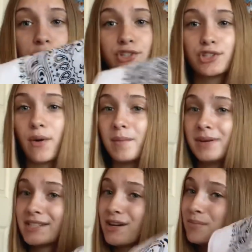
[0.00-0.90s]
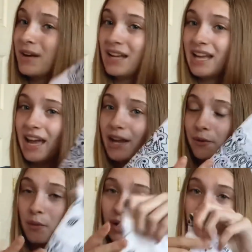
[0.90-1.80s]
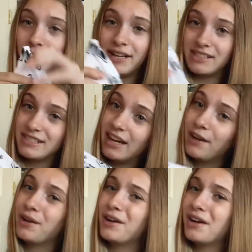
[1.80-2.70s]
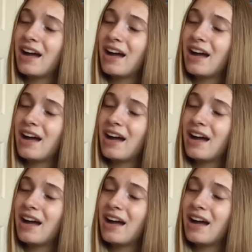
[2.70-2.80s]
so I picked up a white bandana.